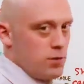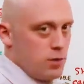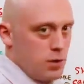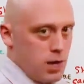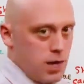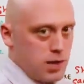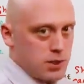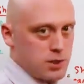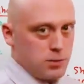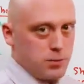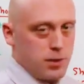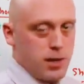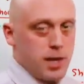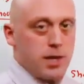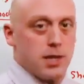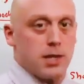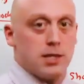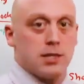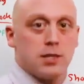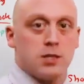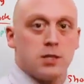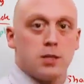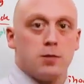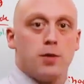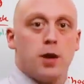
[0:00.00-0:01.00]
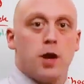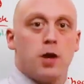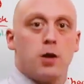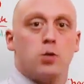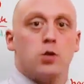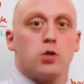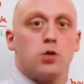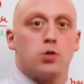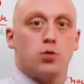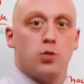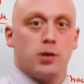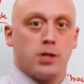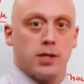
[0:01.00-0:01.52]
or viroxaban, it doesn't matter
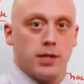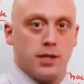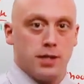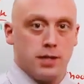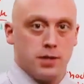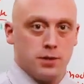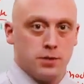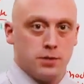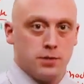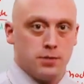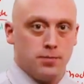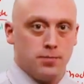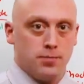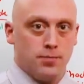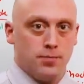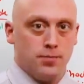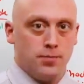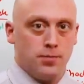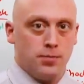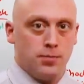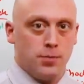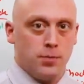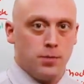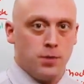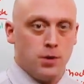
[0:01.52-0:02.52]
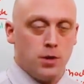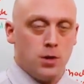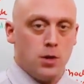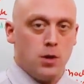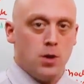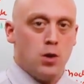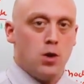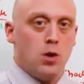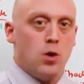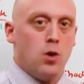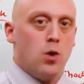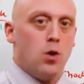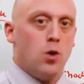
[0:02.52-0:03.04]
which one it is.
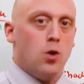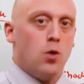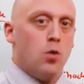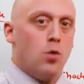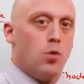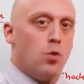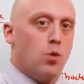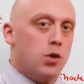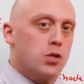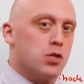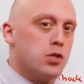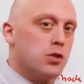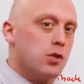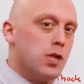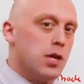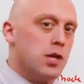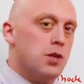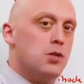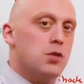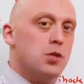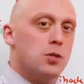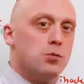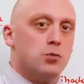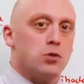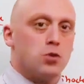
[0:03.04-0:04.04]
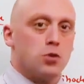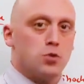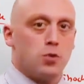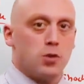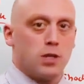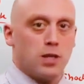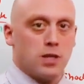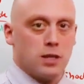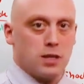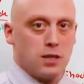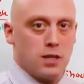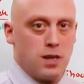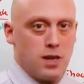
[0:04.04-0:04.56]
What you'll end up doing
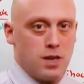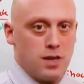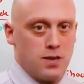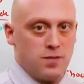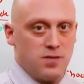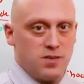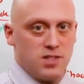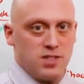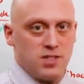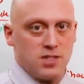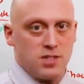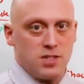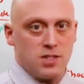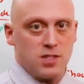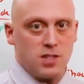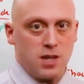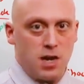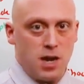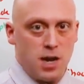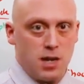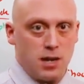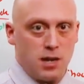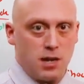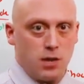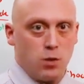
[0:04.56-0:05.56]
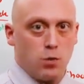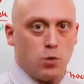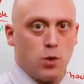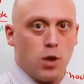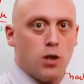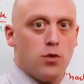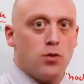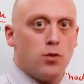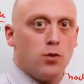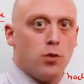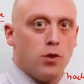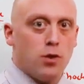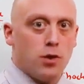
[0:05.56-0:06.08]
in life is deciding
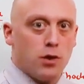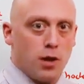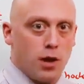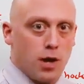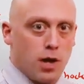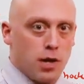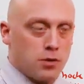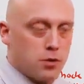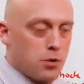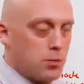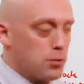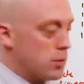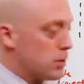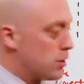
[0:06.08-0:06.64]
whether or not the